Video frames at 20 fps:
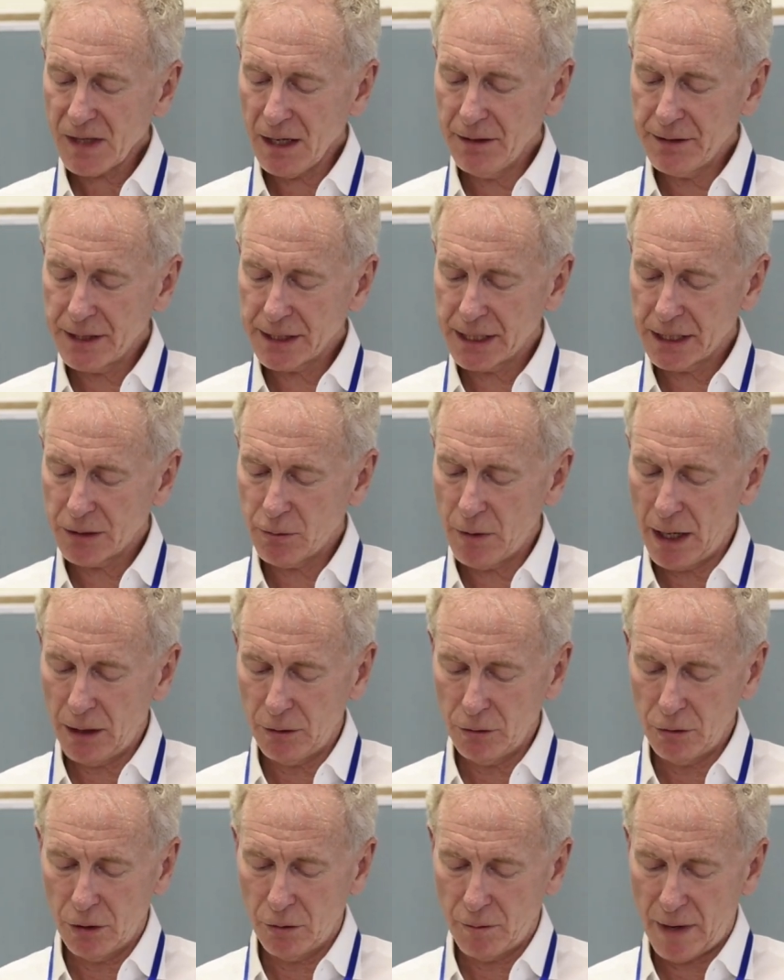This is where
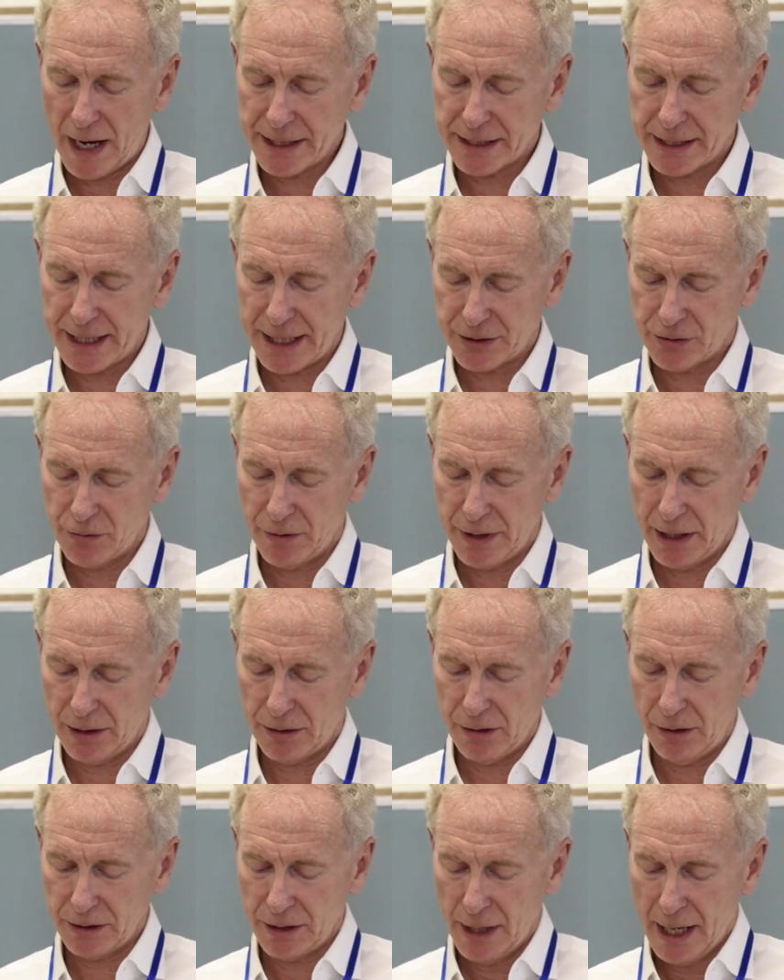Ellul writes that
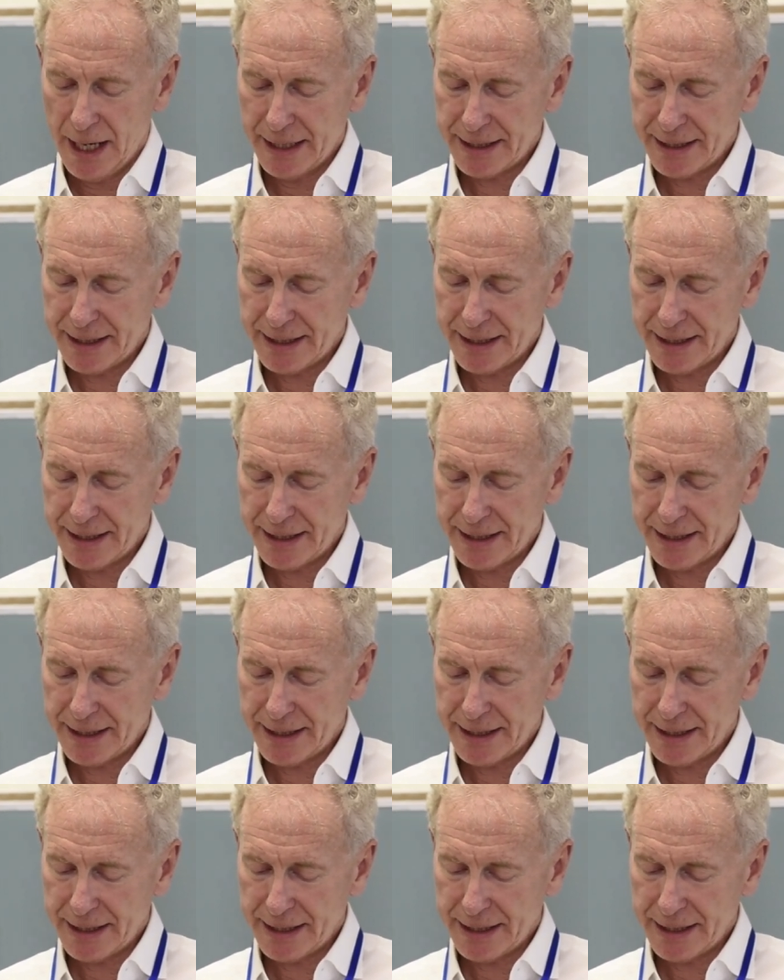juridical